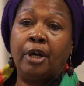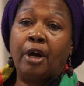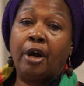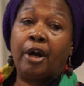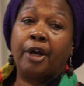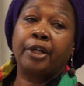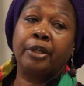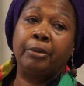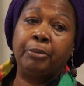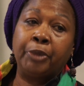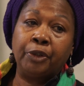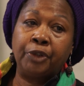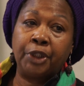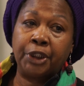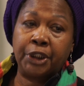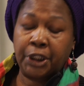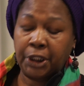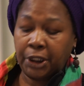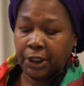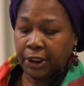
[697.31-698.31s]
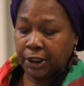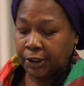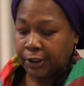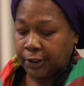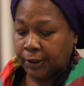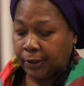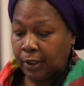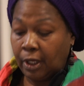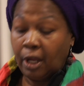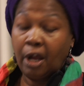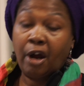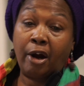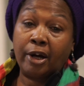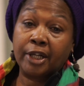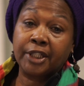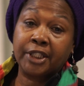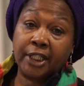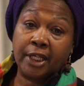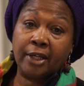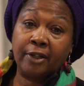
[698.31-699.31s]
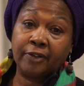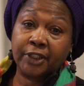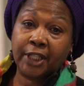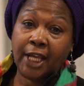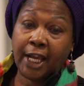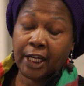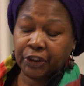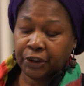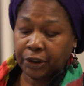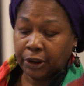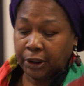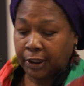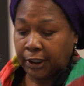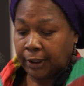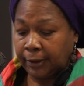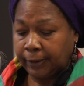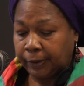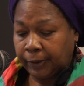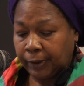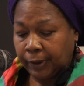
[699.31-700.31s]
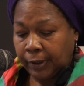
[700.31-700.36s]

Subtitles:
our communities, ourselves, actually.